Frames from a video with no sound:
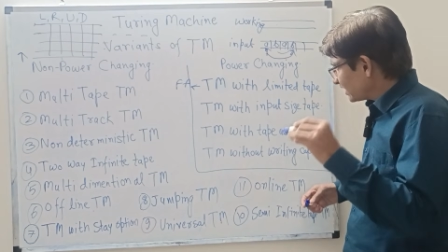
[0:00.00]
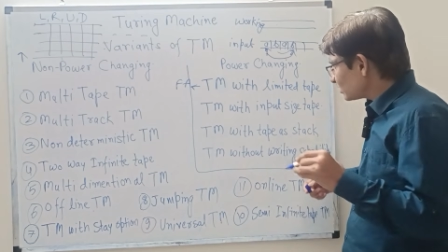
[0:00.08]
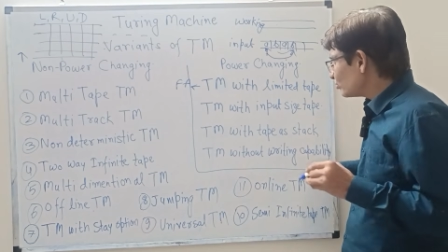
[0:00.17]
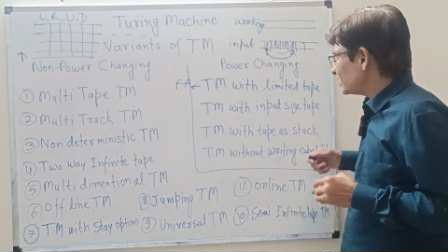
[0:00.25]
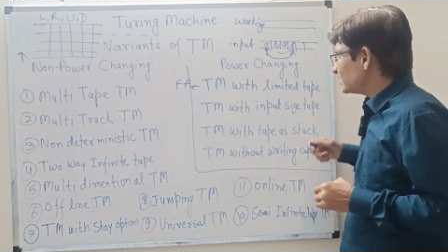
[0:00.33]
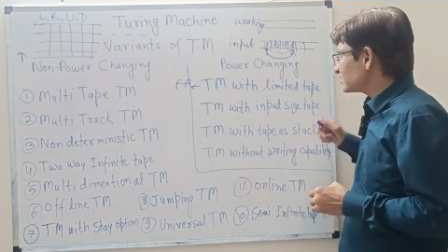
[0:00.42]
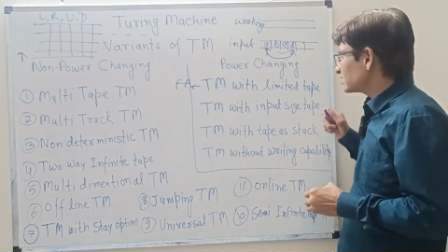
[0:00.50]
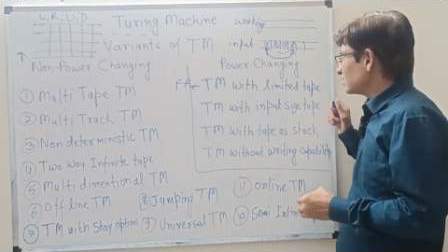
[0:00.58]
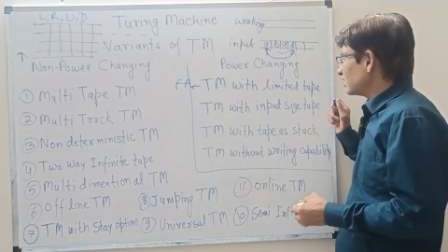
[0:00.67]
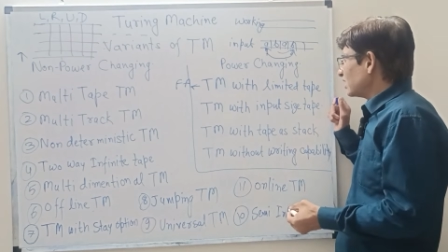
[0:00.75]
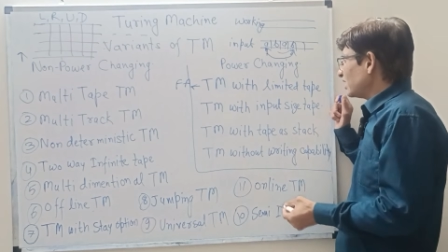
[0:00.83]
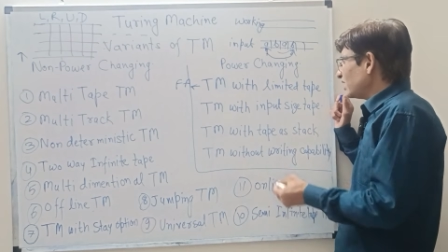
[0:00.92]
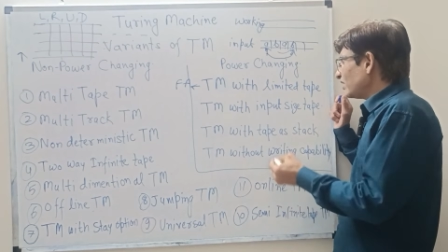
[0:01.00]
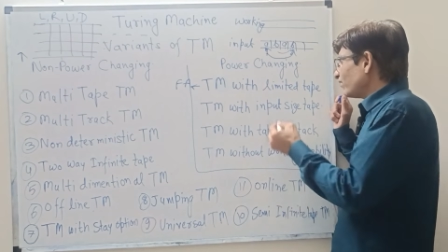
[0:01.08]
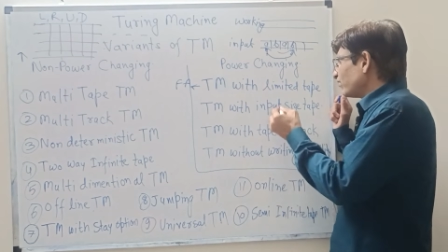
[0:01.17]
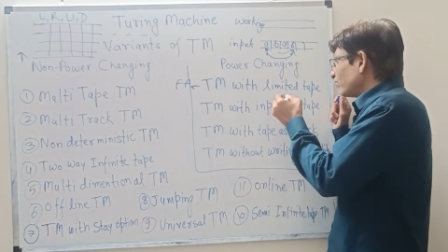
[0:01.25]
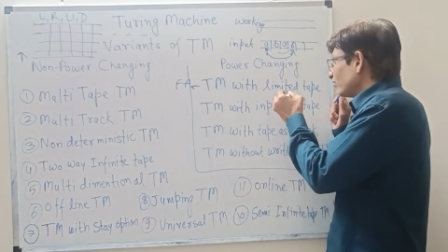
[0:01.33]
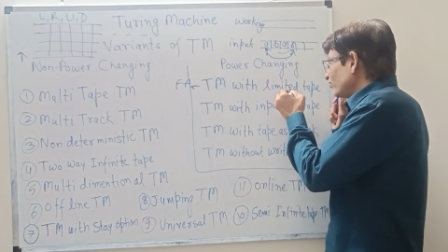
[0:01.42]
it means
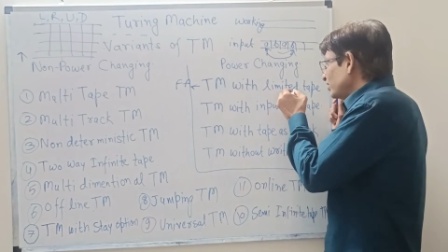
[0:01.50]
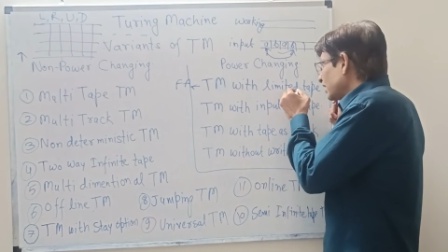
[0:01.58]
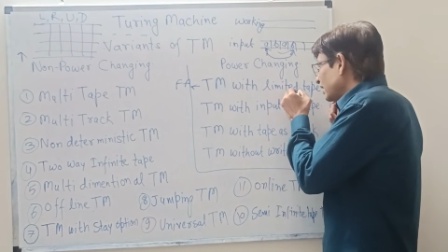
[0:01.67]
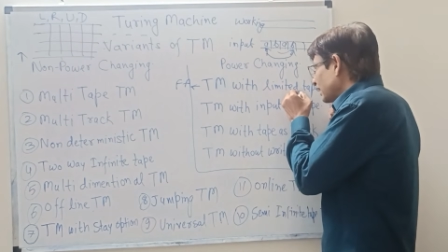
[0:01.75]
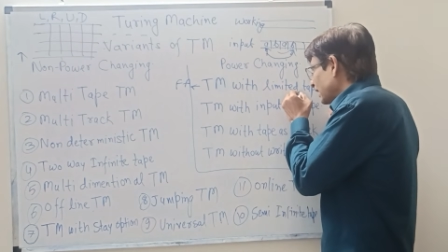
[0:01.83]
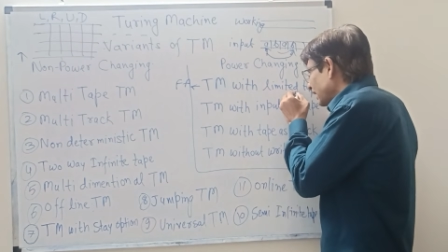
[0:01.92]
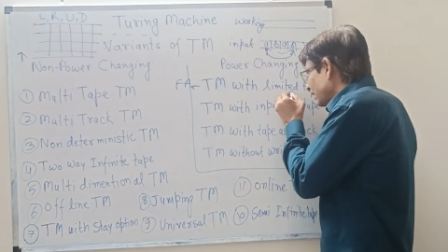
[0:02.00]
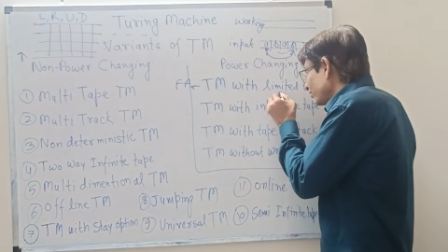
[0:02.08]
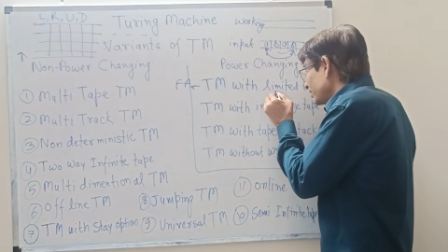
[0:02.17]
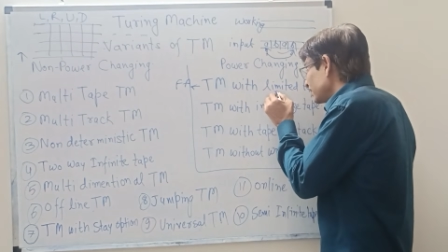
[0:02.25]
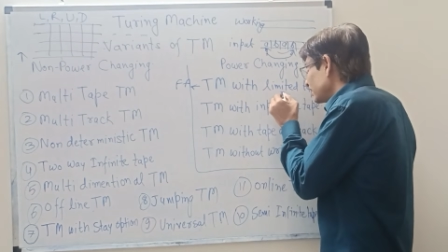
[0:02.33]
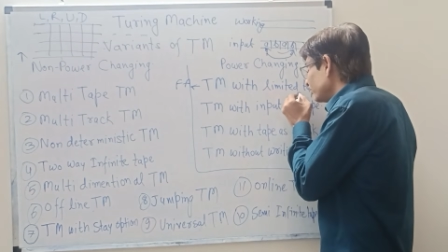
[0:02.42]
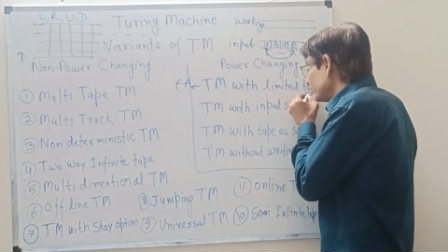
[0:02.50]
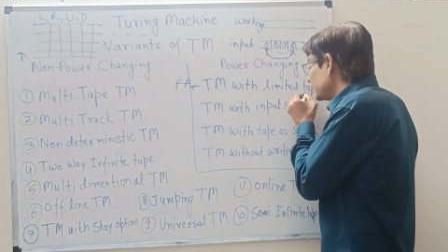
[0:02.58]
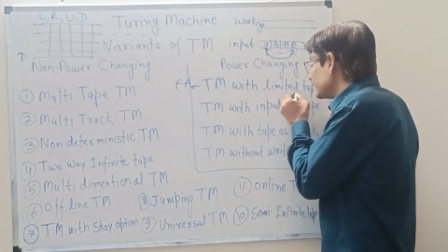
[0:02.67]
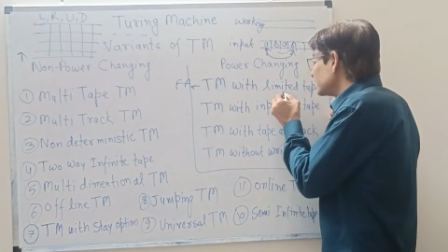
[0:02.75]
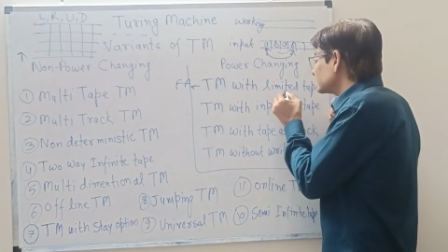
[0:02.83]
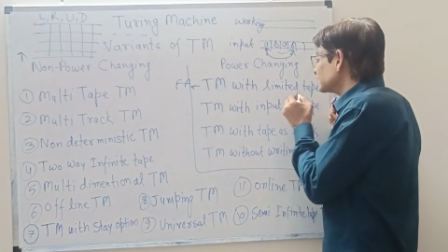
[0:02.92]
if we are having
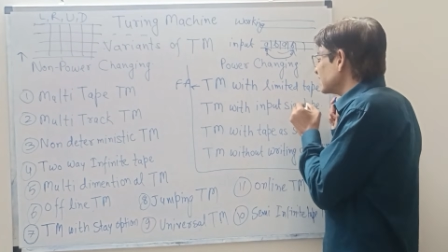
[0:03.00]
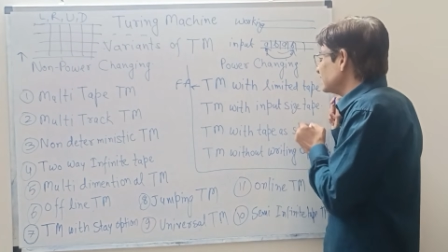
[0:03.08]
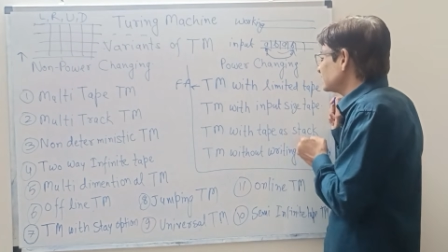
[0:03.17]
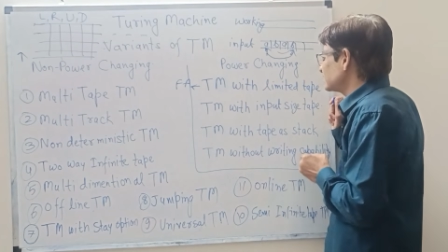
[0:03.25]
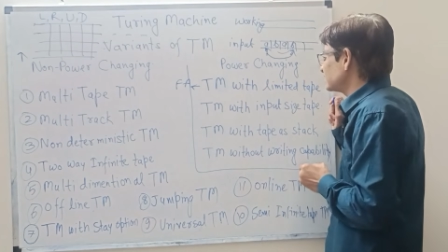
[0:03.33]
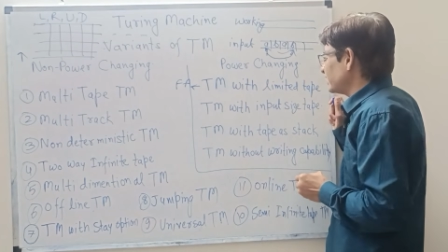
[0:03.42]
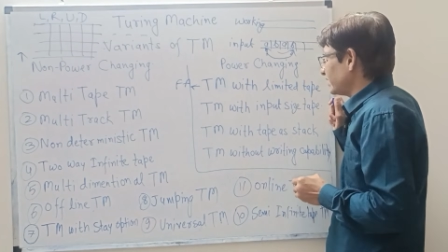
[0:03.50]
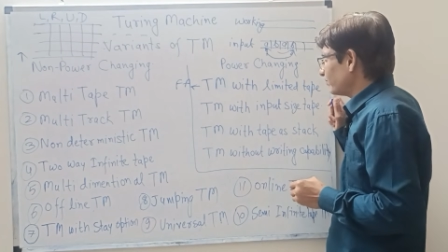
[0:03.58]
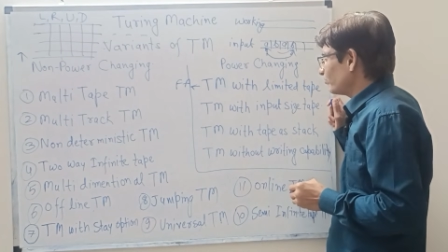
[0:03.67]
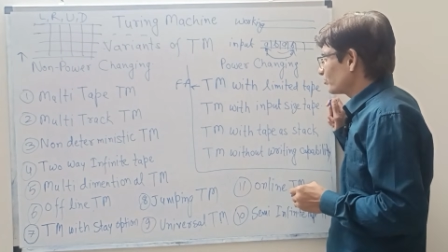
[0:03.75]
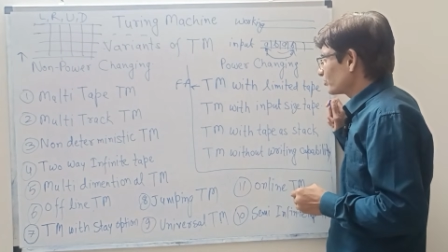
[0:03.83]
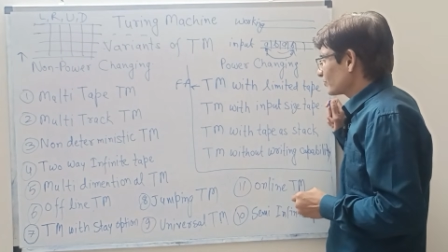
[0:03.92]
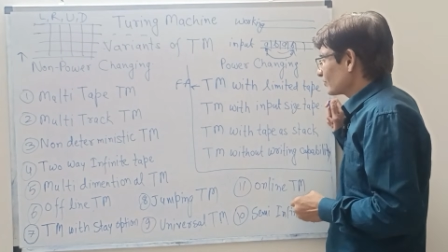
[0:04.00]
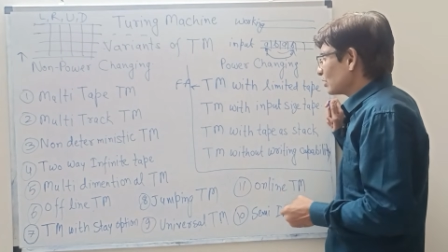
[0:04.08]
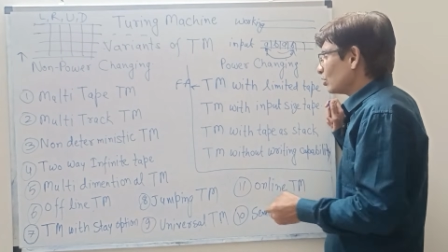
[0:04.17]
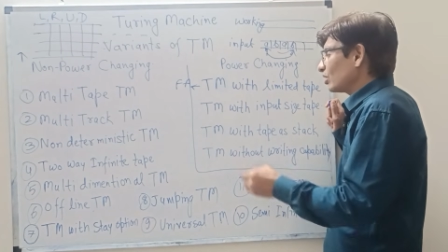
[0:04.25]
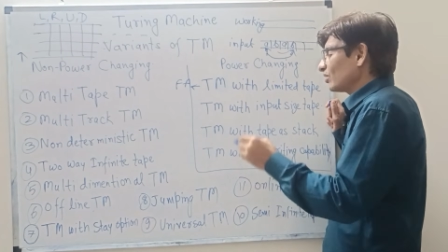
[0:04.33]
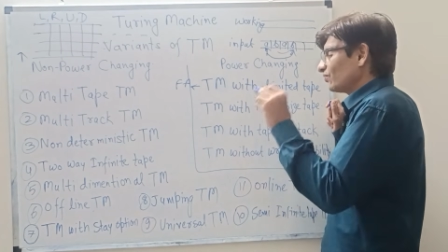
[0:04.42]
limited size tape
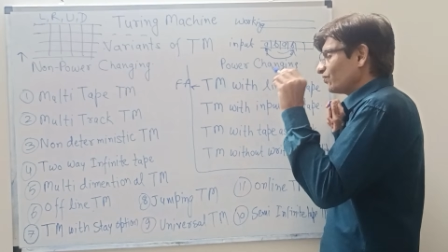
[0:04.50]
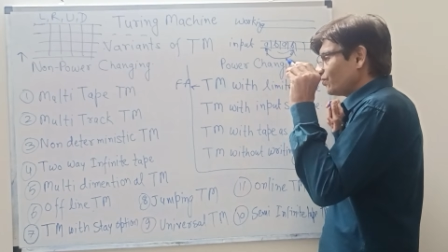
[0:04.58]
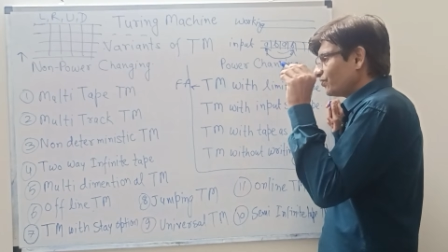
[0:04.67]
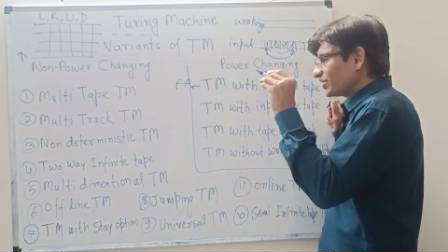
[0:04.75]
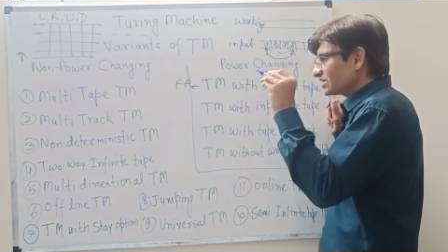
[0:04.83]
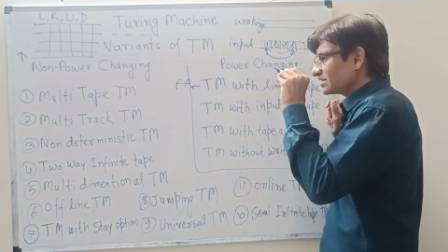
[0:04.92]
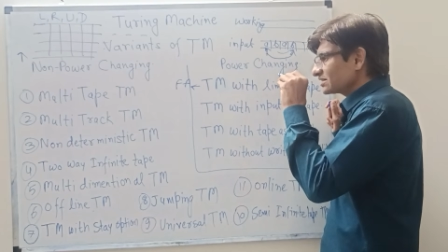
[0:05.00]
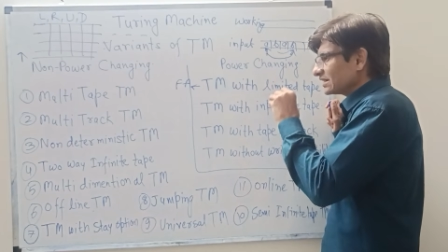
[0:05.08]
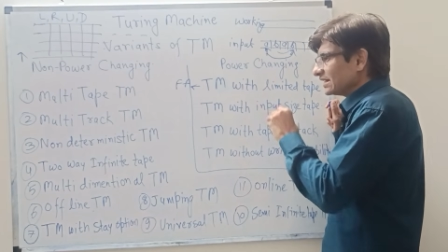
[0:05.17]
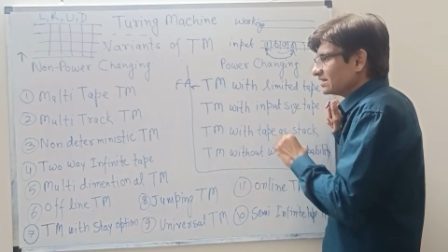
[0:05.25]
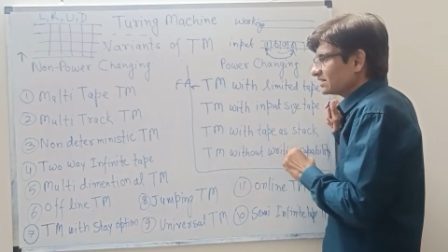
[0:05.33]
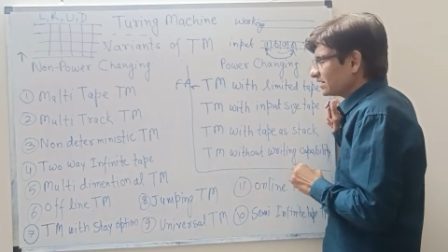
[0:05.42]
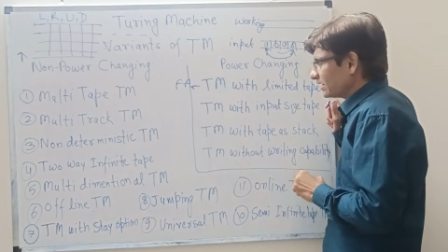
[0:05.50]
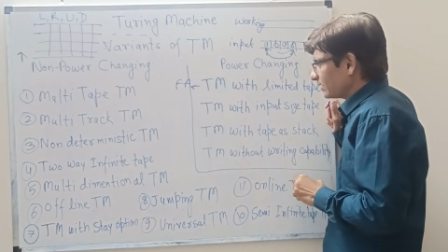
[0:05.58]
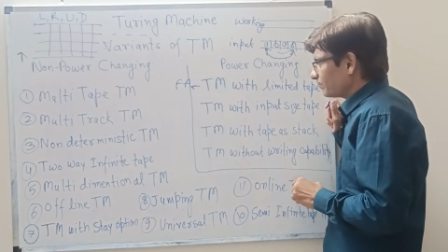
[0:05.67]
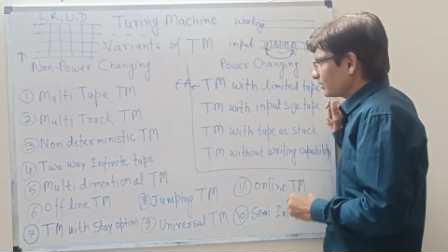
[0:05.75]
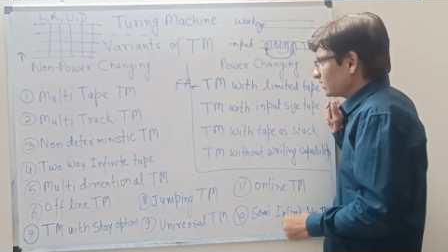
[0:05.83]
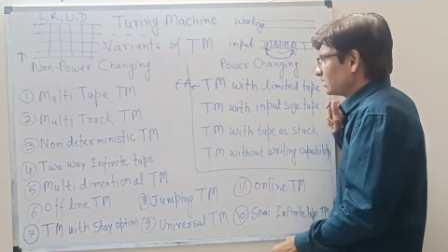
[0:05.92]
or a fixed size
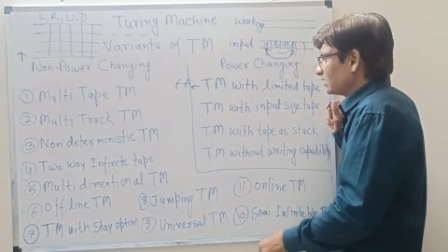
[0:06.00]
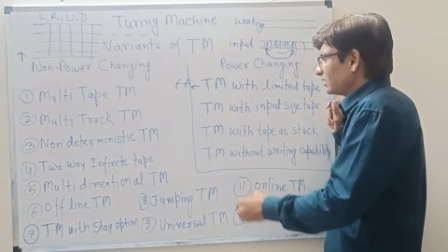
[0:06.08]
tape,